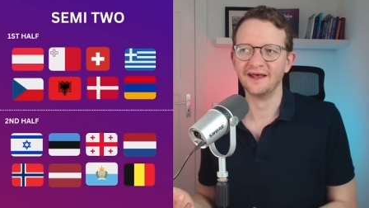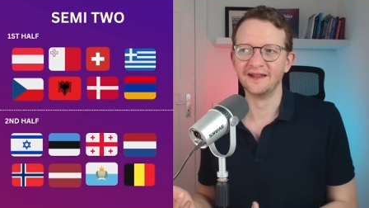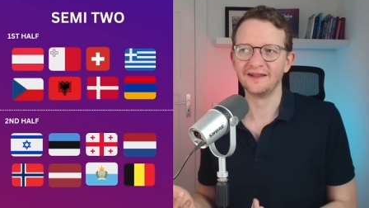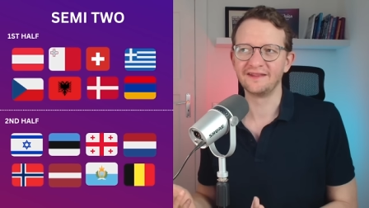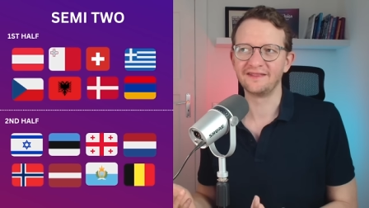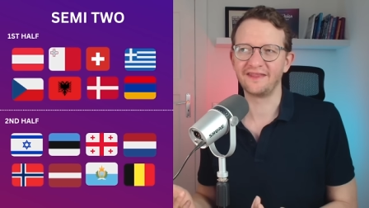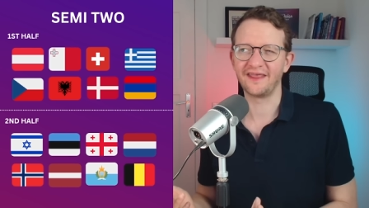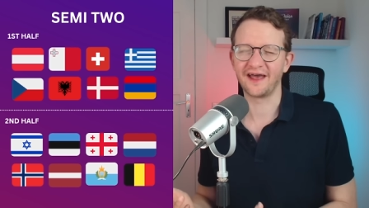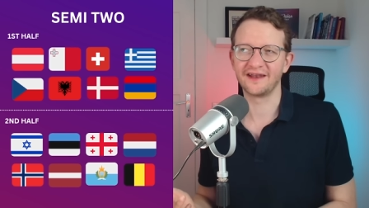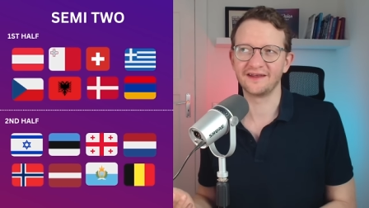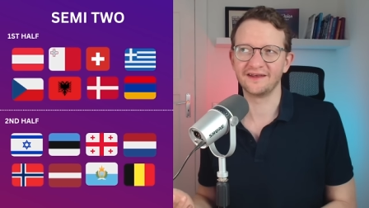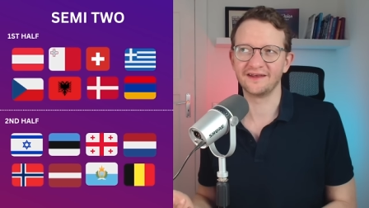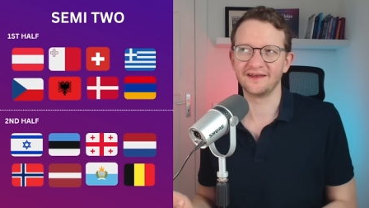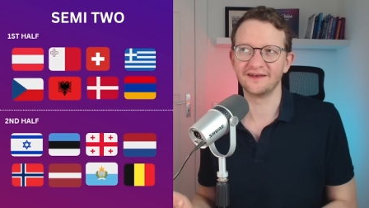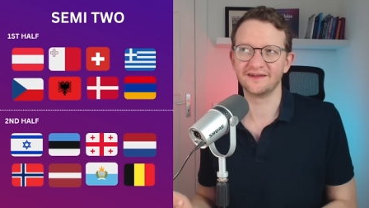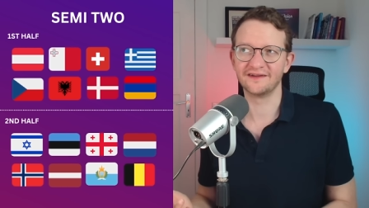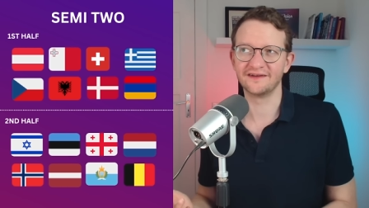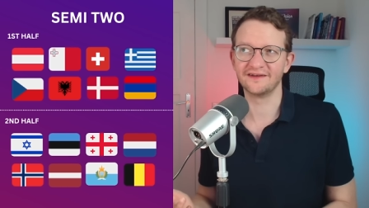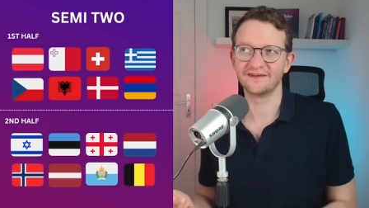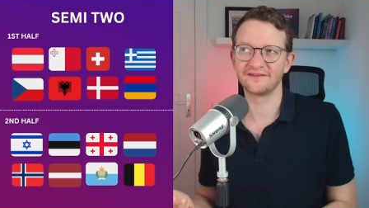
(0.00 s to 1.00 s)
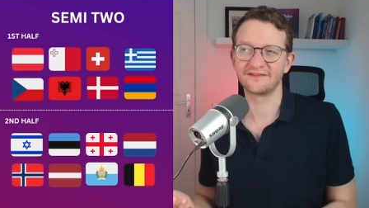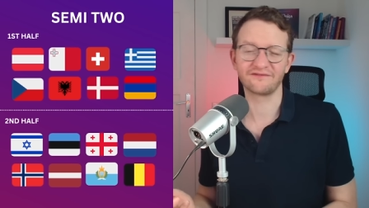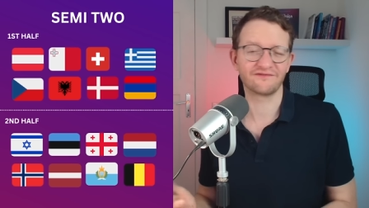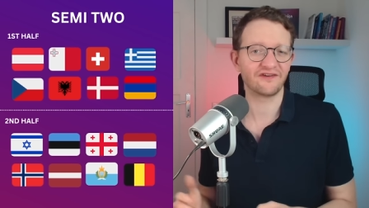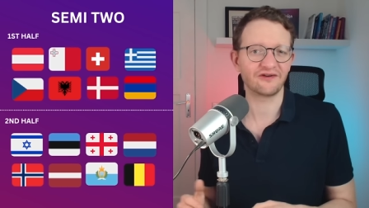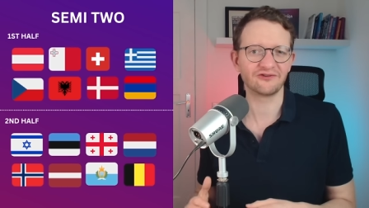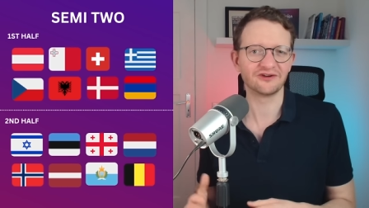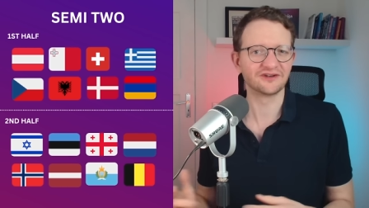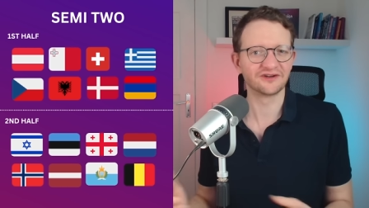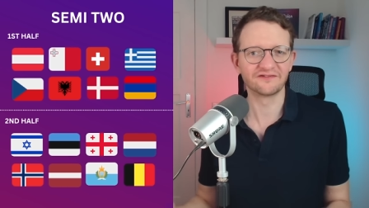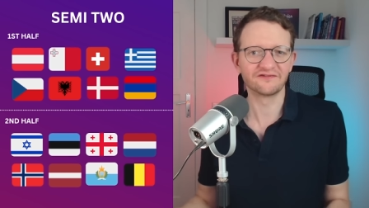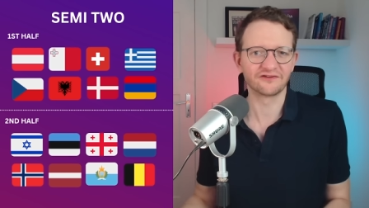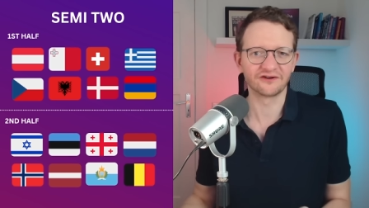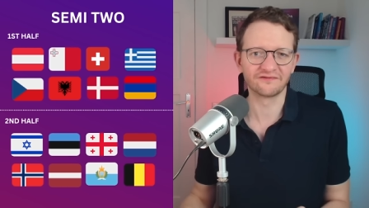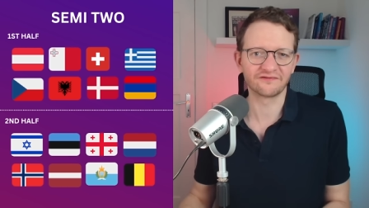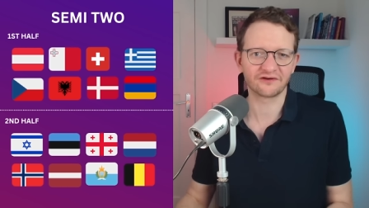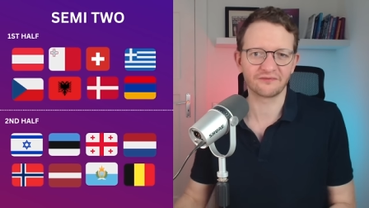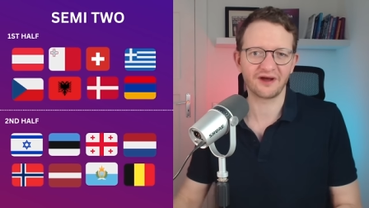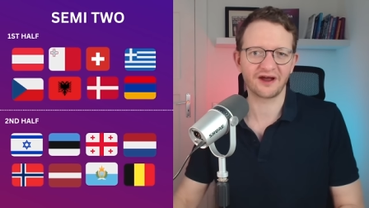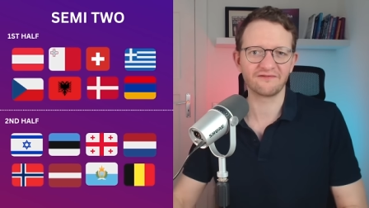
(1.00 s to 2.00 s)
that it is very different
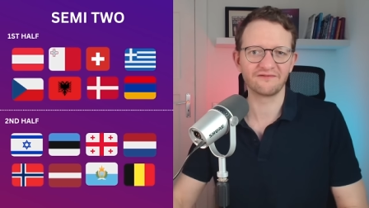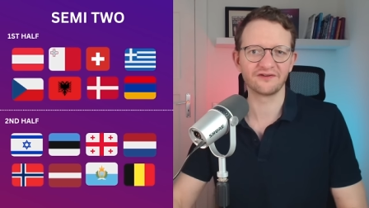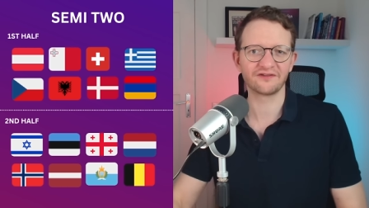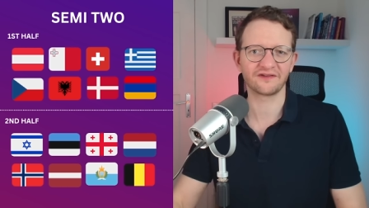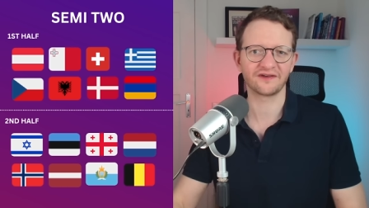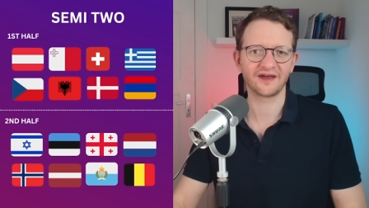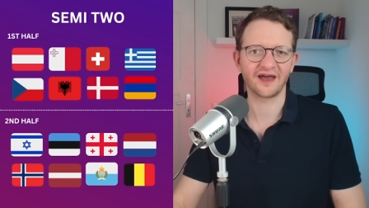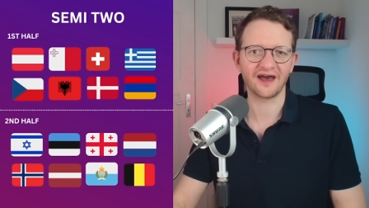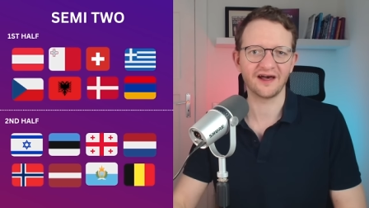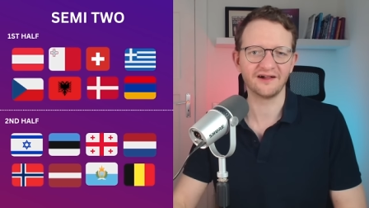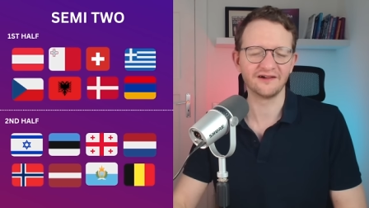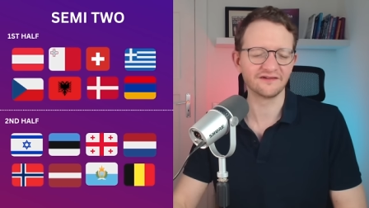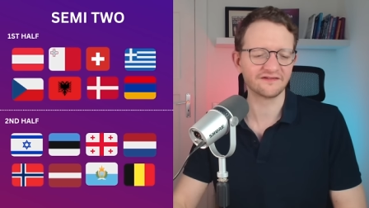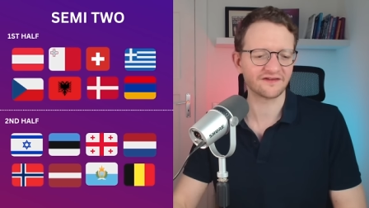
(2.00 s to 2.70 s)
from everything else.